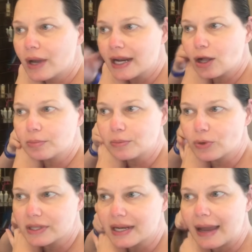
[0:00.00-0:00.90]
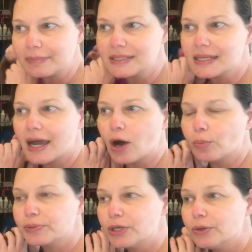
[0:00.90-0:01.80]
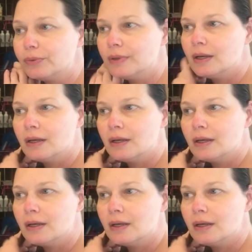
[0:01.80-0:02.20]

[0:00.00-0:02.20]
and I'll be more than happy to help you.